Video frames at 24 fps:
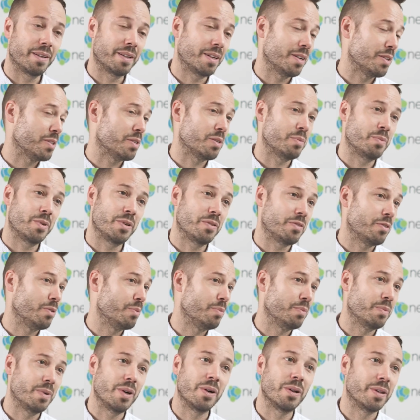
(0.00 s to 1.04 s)
customers
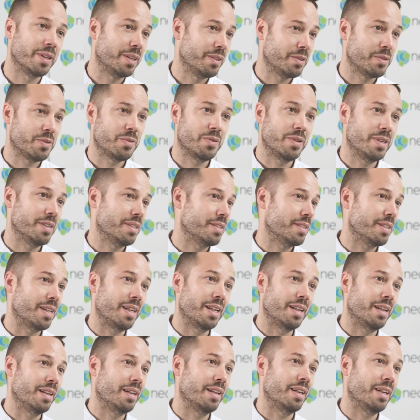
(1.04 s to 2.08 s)
from all industries
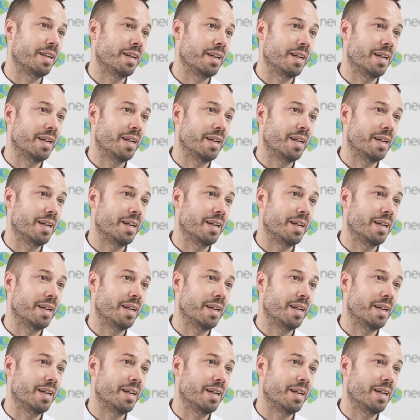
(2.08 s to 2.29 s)
and